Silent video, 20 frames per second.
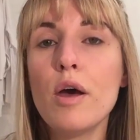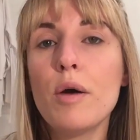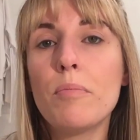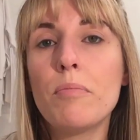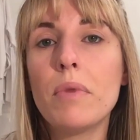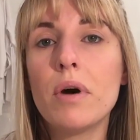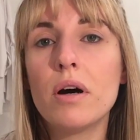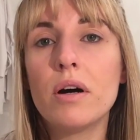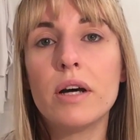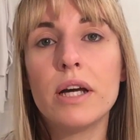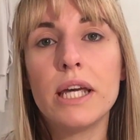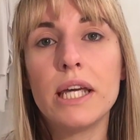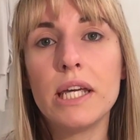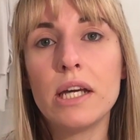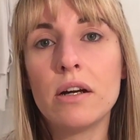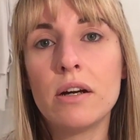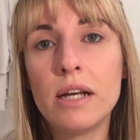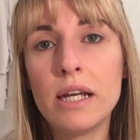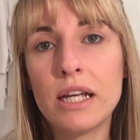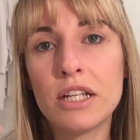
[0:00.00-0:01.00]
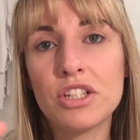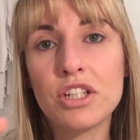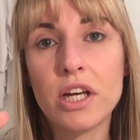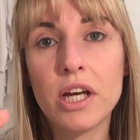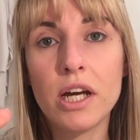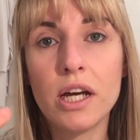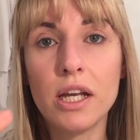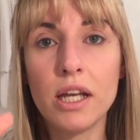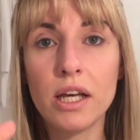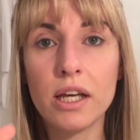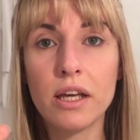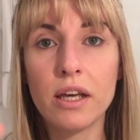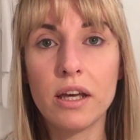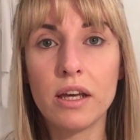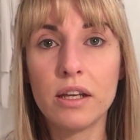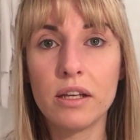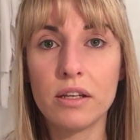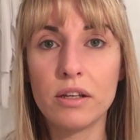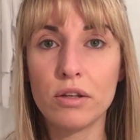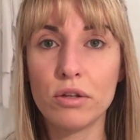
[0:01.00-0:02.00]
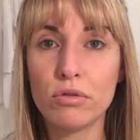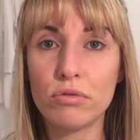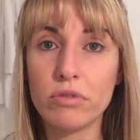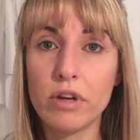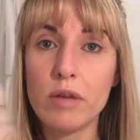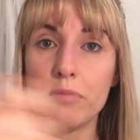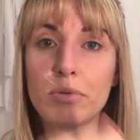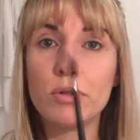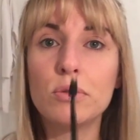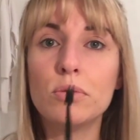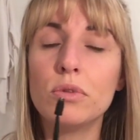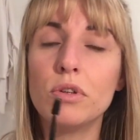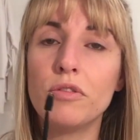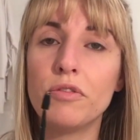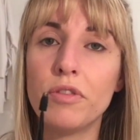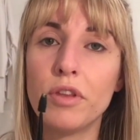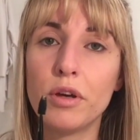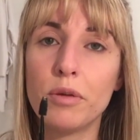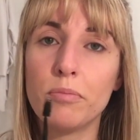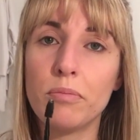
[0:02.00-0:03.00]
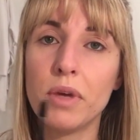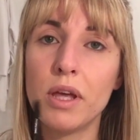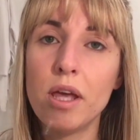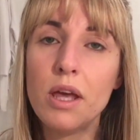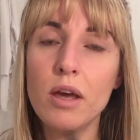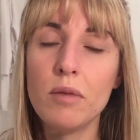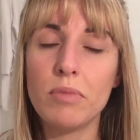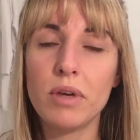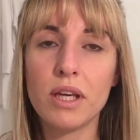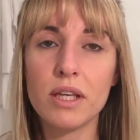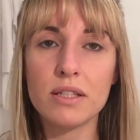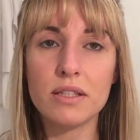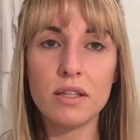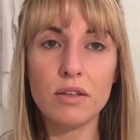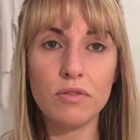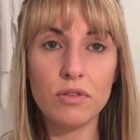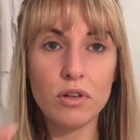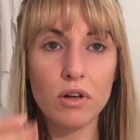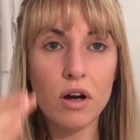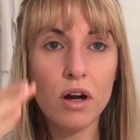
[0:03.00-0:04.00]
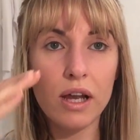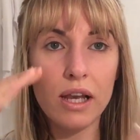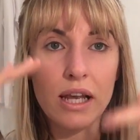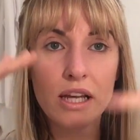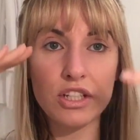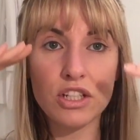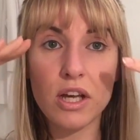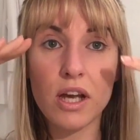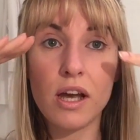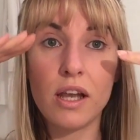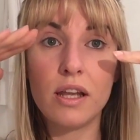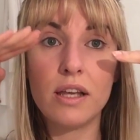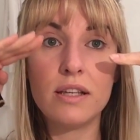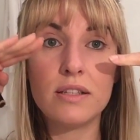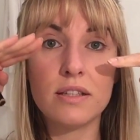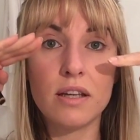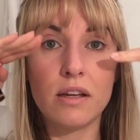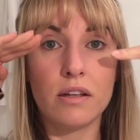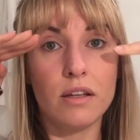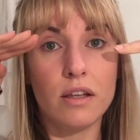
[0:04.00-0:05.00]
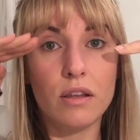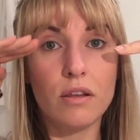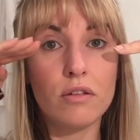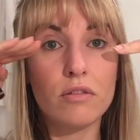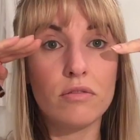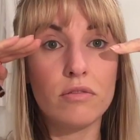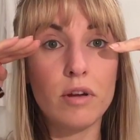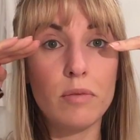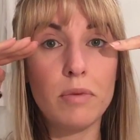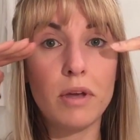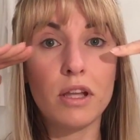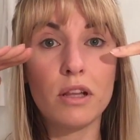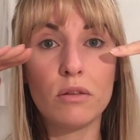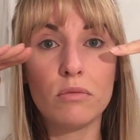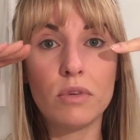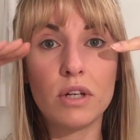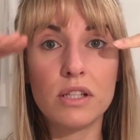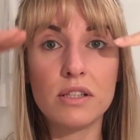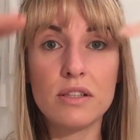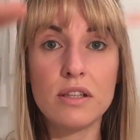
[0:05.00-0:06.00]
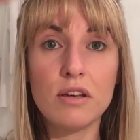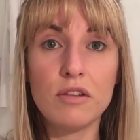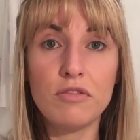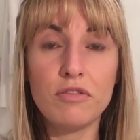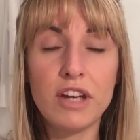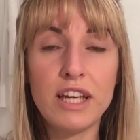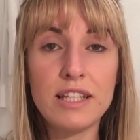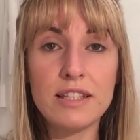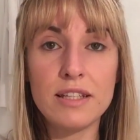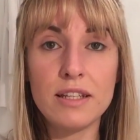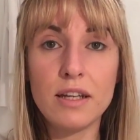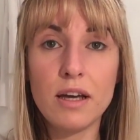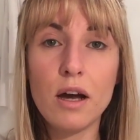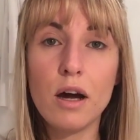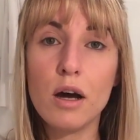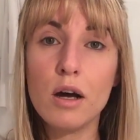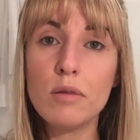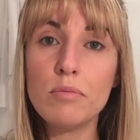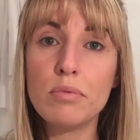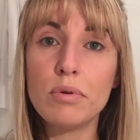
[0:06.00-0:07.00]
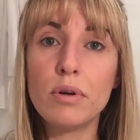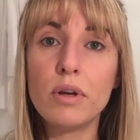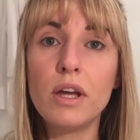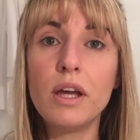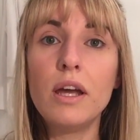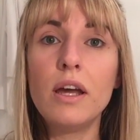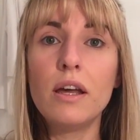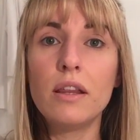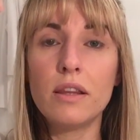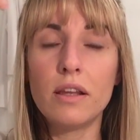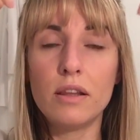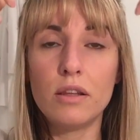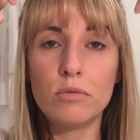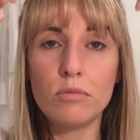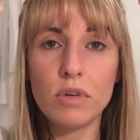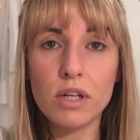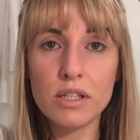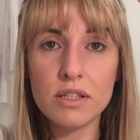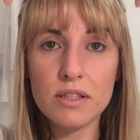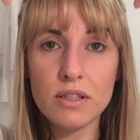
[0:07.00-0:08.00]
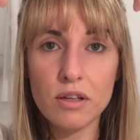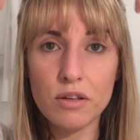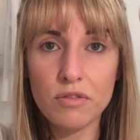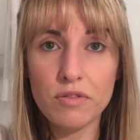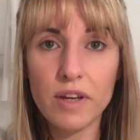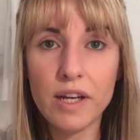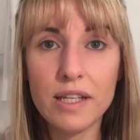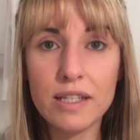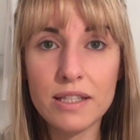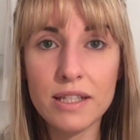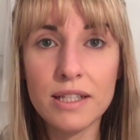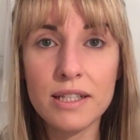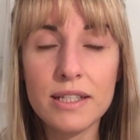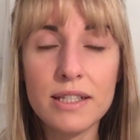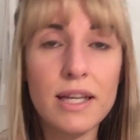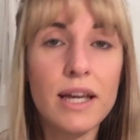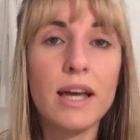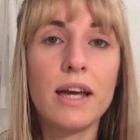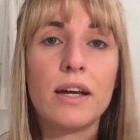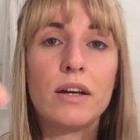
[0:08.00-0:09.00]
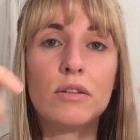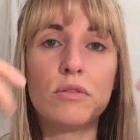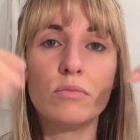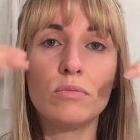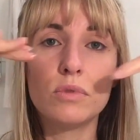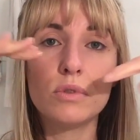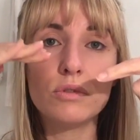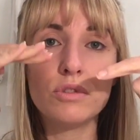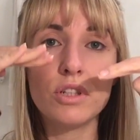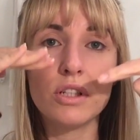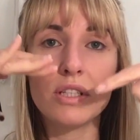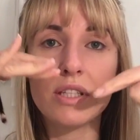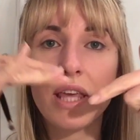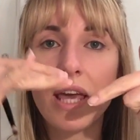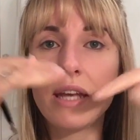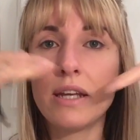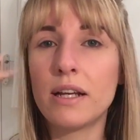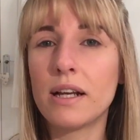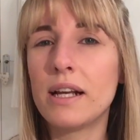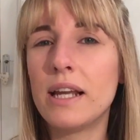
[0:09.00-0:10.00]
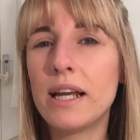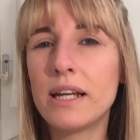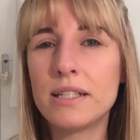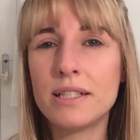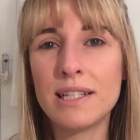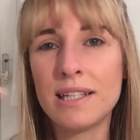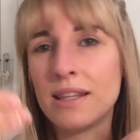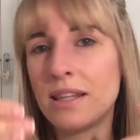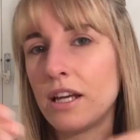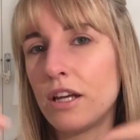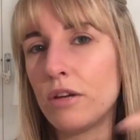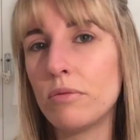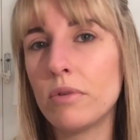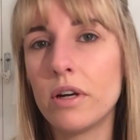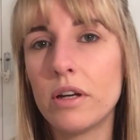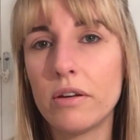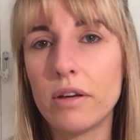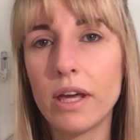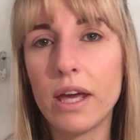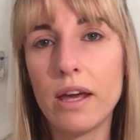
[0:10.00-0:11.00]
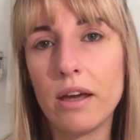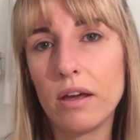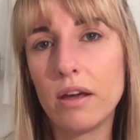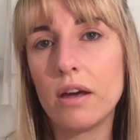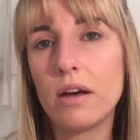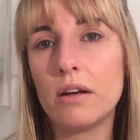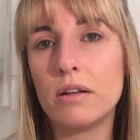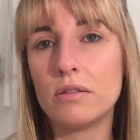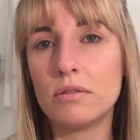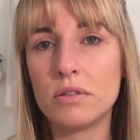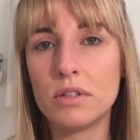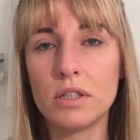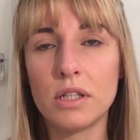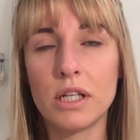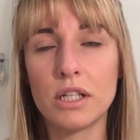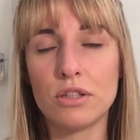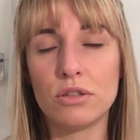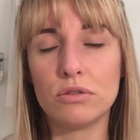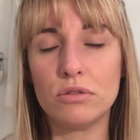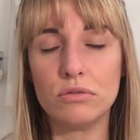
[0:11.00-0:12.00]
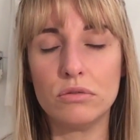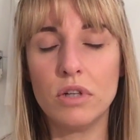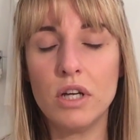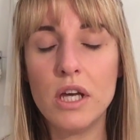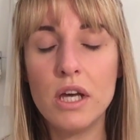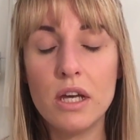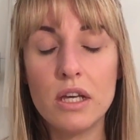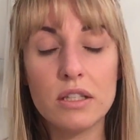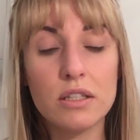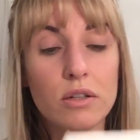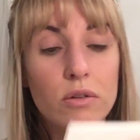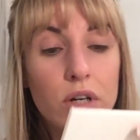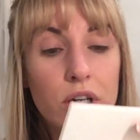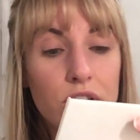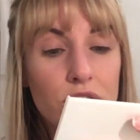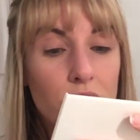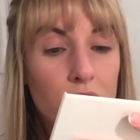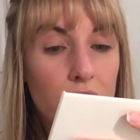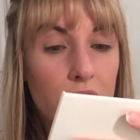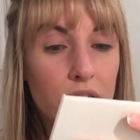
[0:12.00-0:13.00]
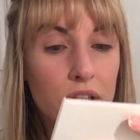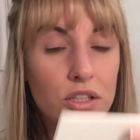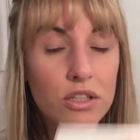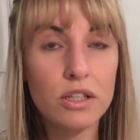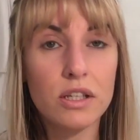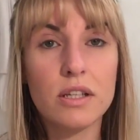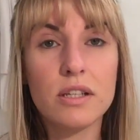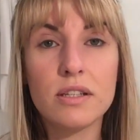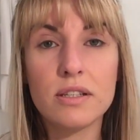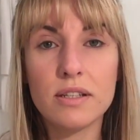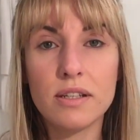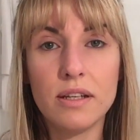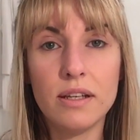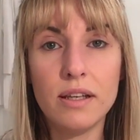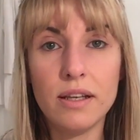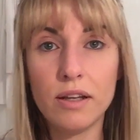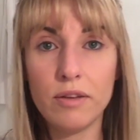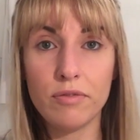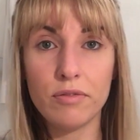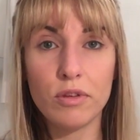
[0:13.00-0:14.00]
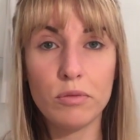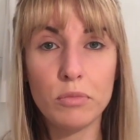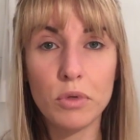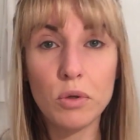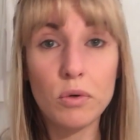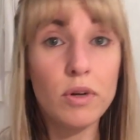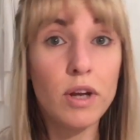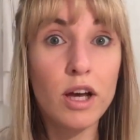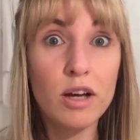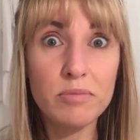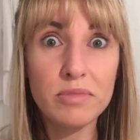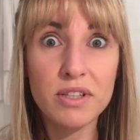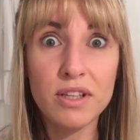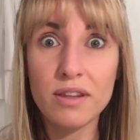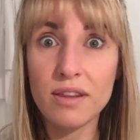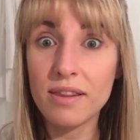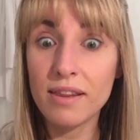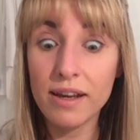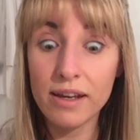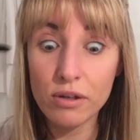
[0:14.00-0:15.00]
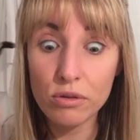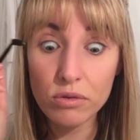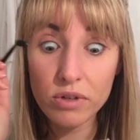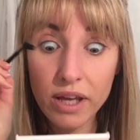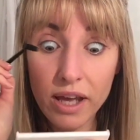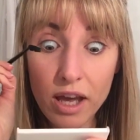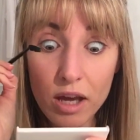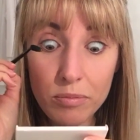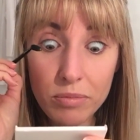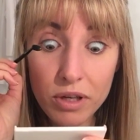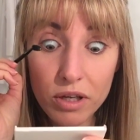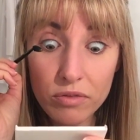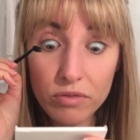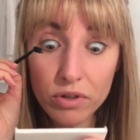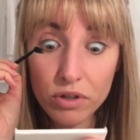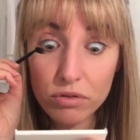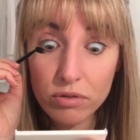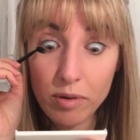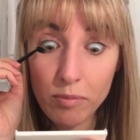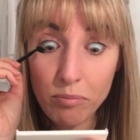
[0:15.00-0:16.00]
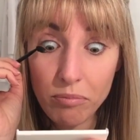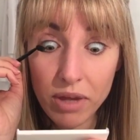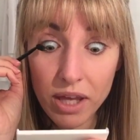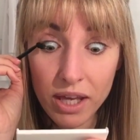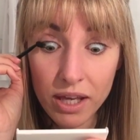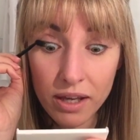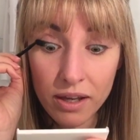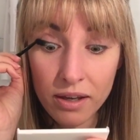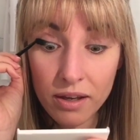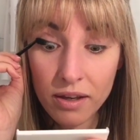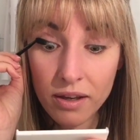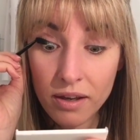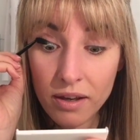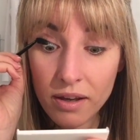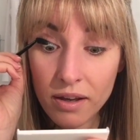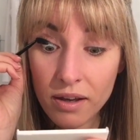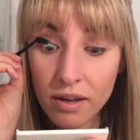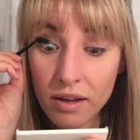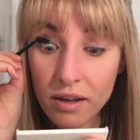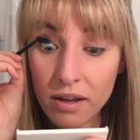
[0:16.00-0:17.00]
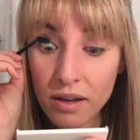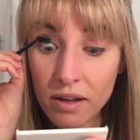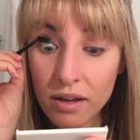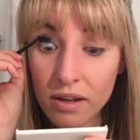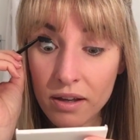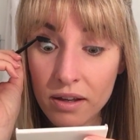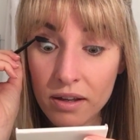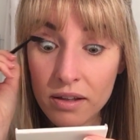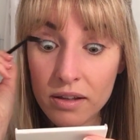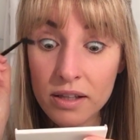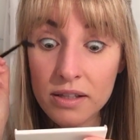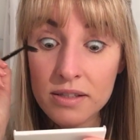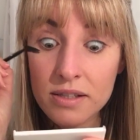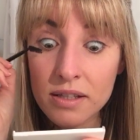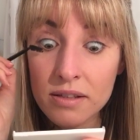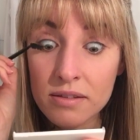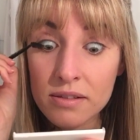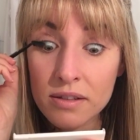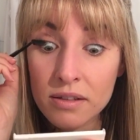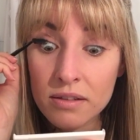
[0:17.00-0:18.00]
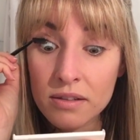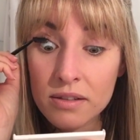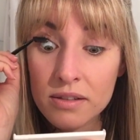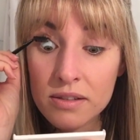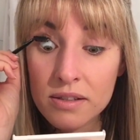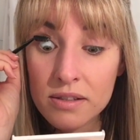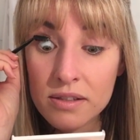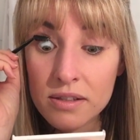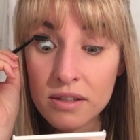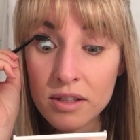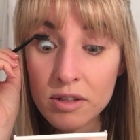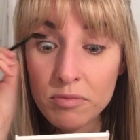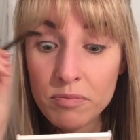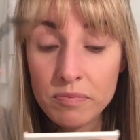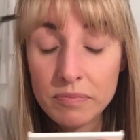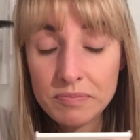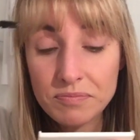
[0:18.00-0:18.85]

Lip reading: my eyelash curler can grip all of them. Because if your eyelash curler is only gripping the ones that are facing up, then the ones that are facing down will just get neglected and they won't get curled at all. So I try and just lift them all up so that they all get a bit of a crimping. That sounds nice, doesn't it?